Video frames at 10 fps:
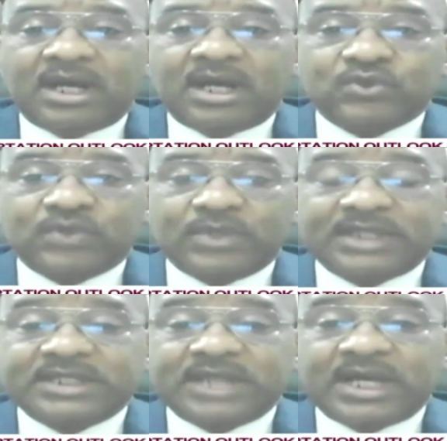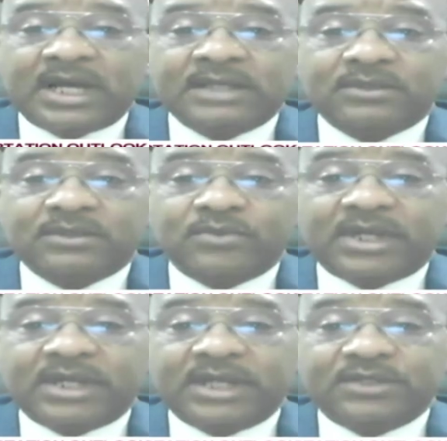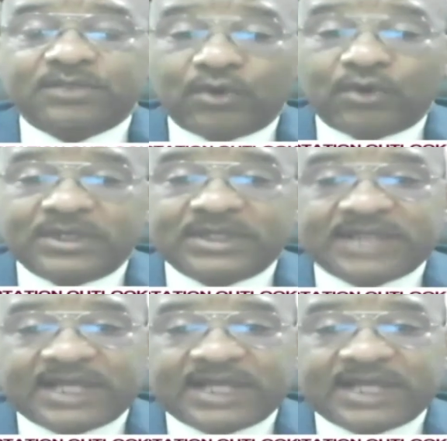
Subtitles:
so that we can deploy this